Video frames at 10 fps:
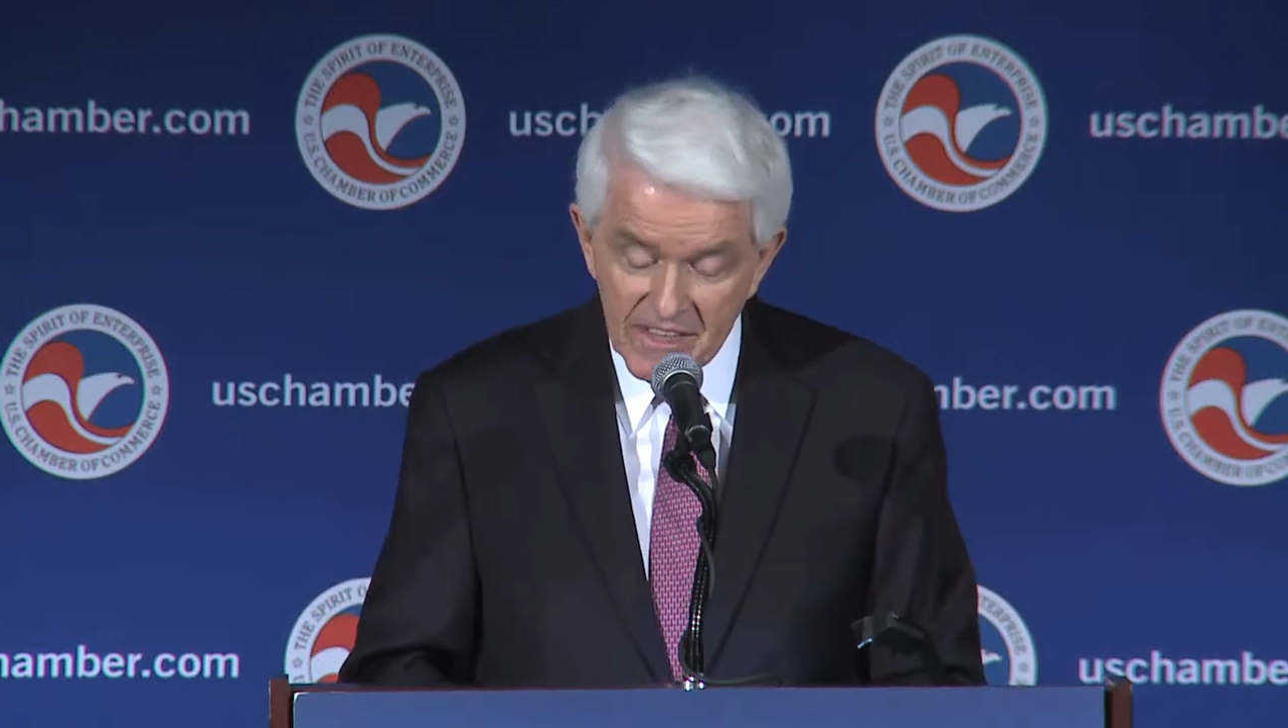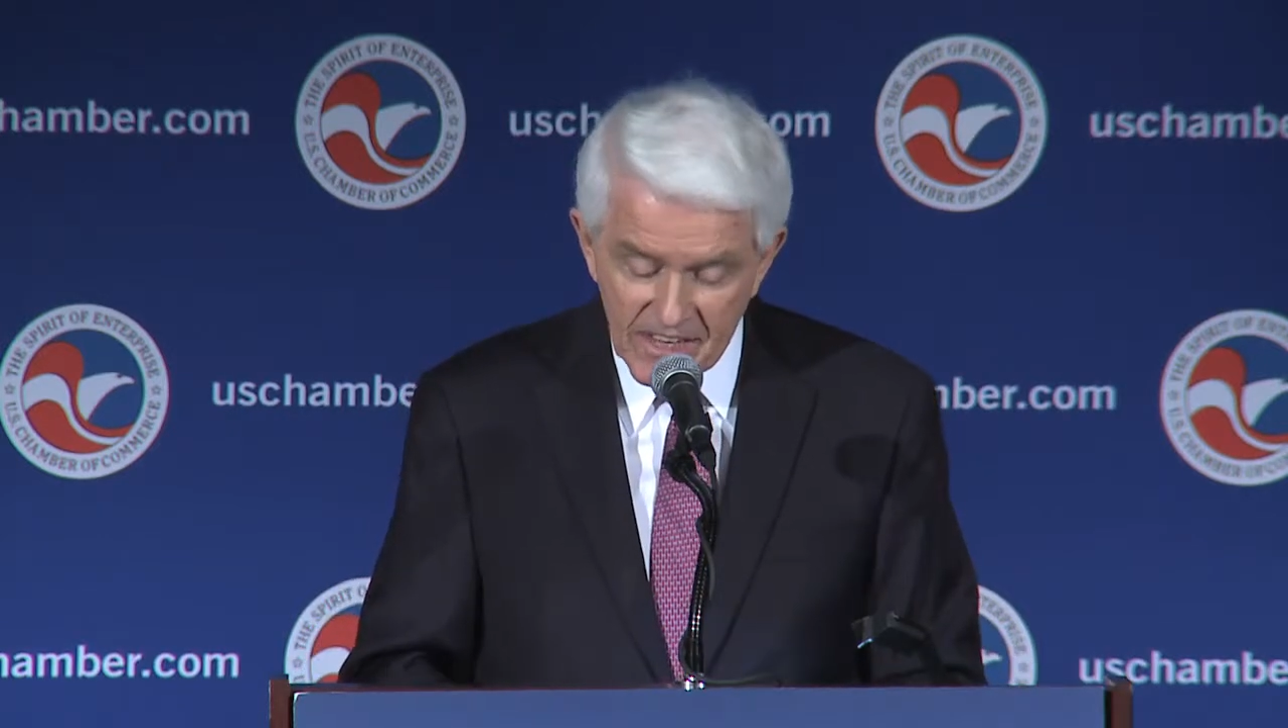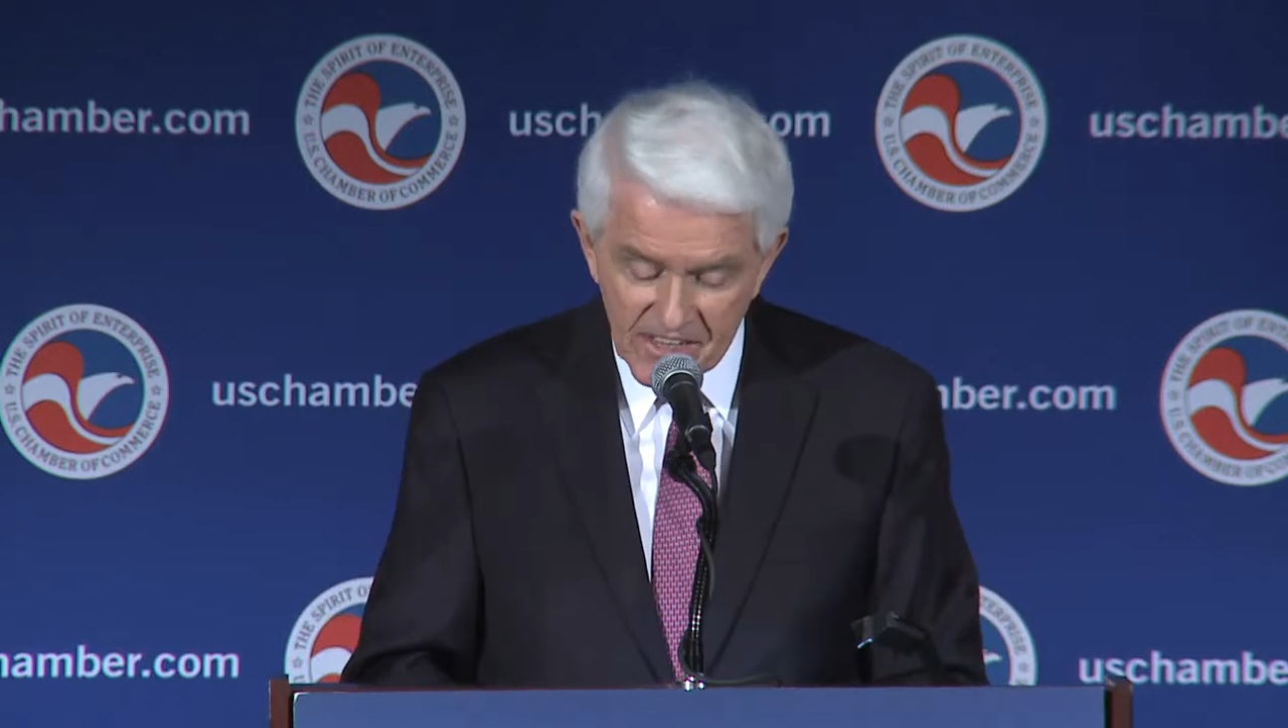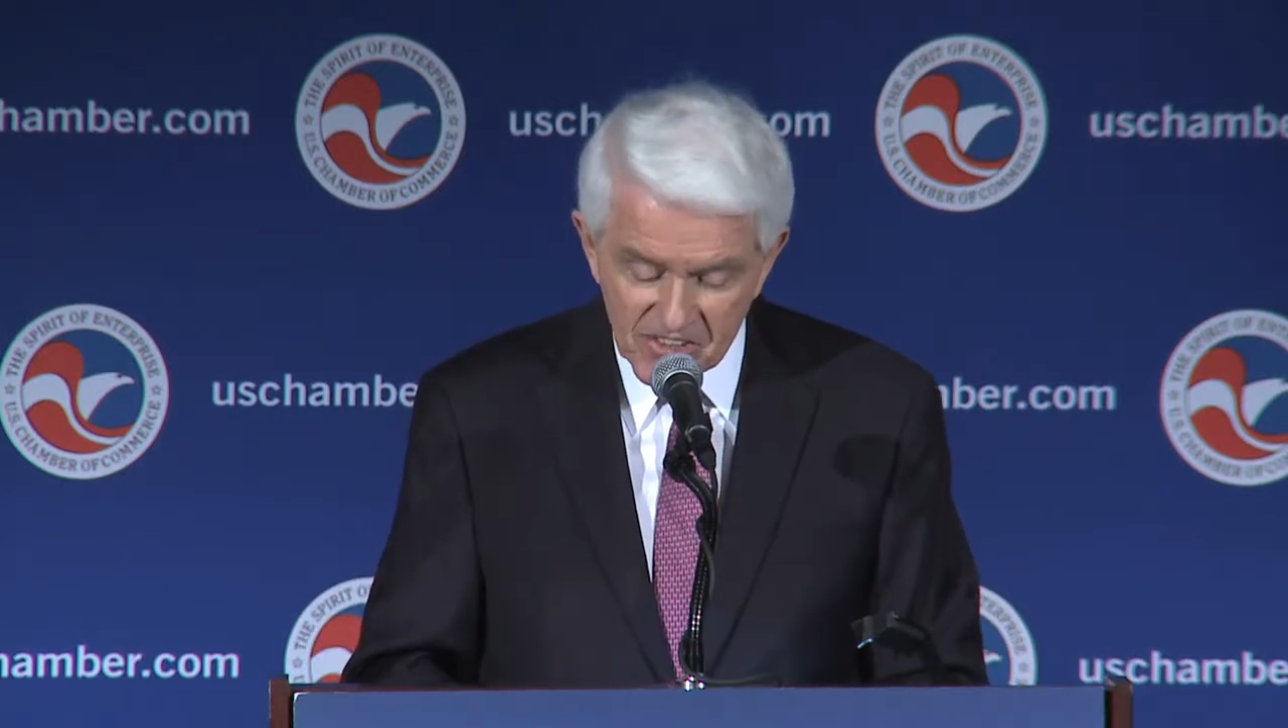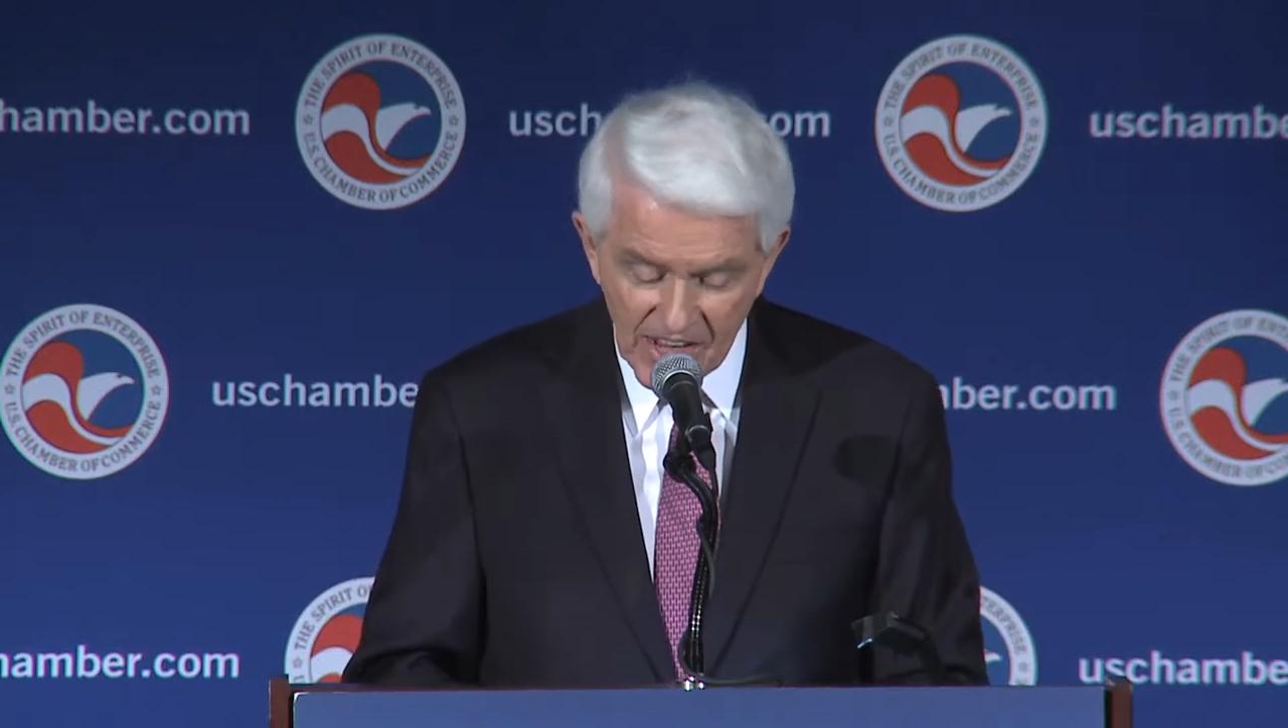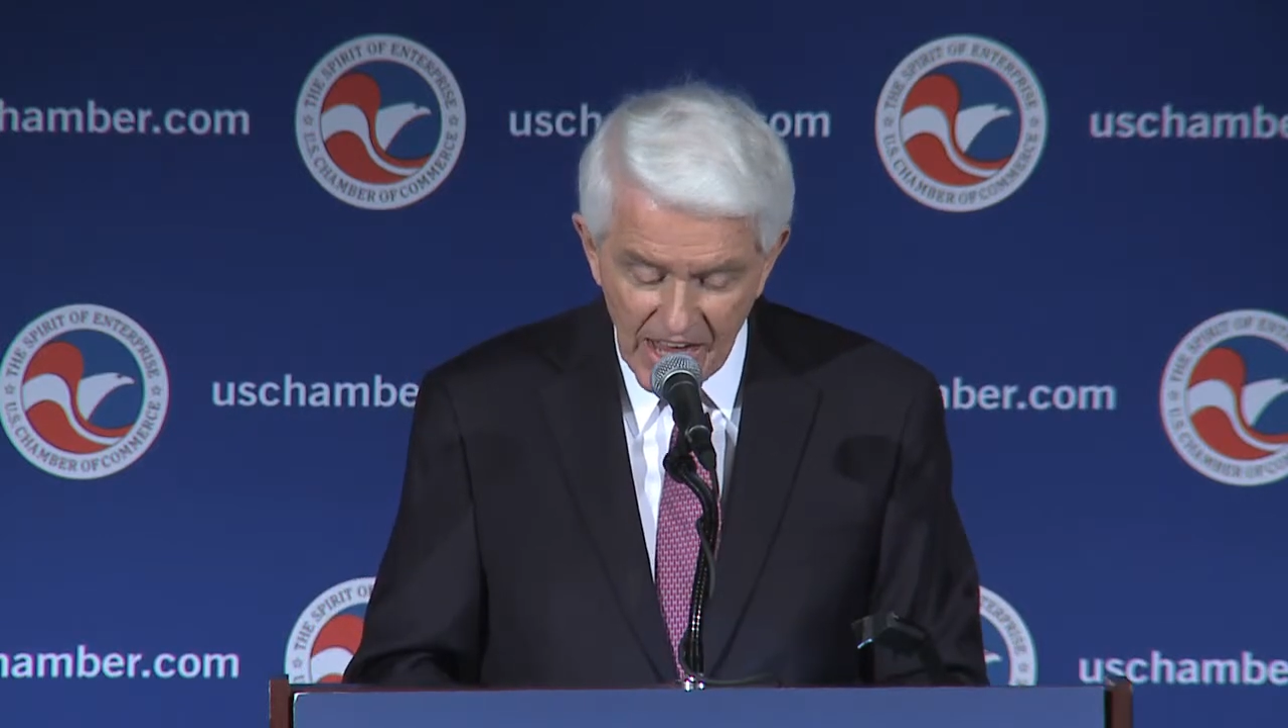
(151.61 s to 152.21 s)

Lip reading: these